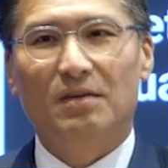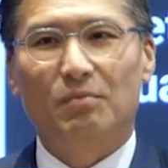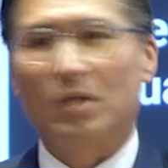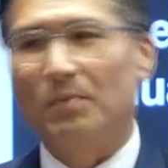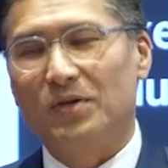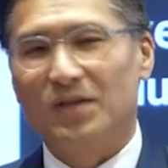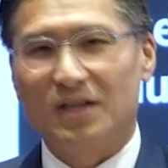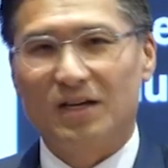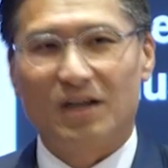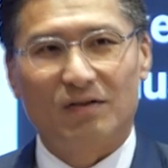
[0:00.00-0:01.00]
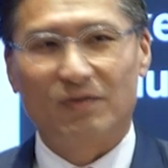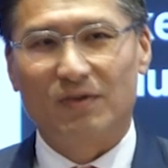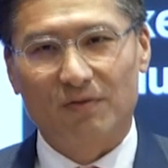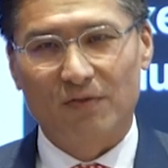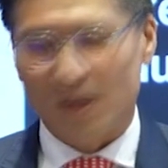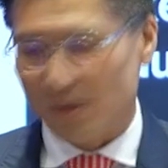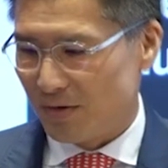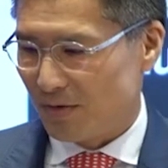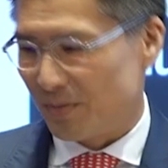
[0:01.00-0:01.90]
property, everything fell.